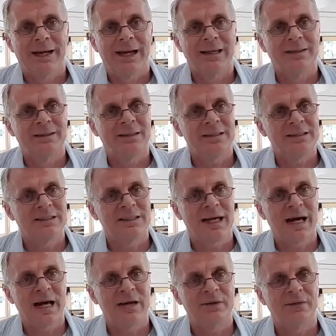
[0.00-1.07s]
And this
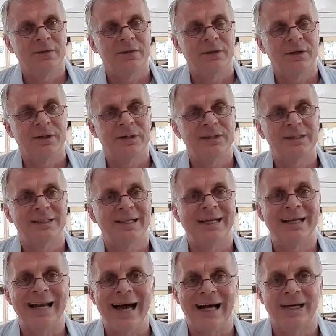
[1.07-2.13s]
life is
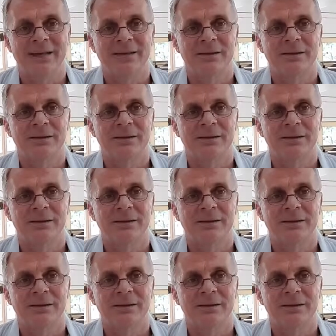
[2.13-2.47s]
light,